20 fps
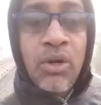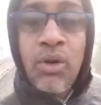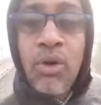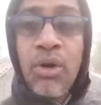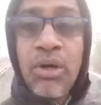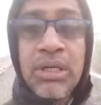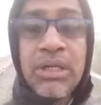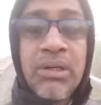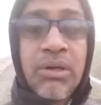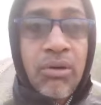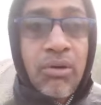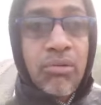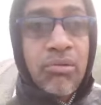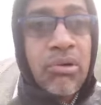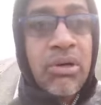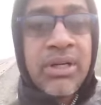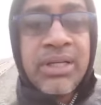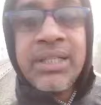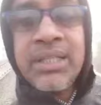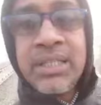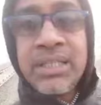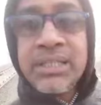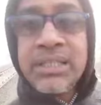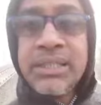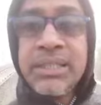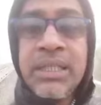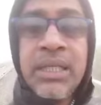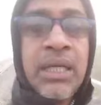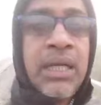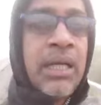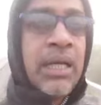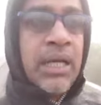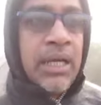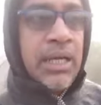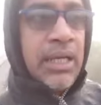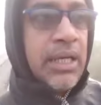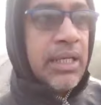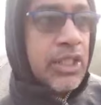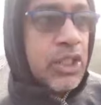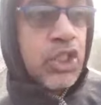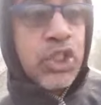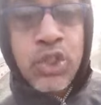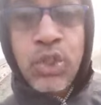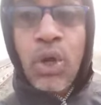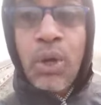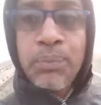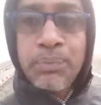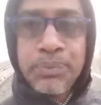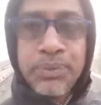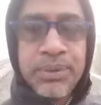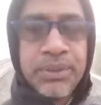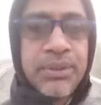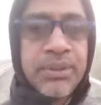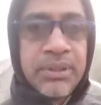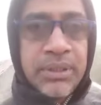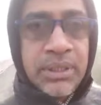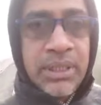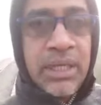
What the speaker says: already stops.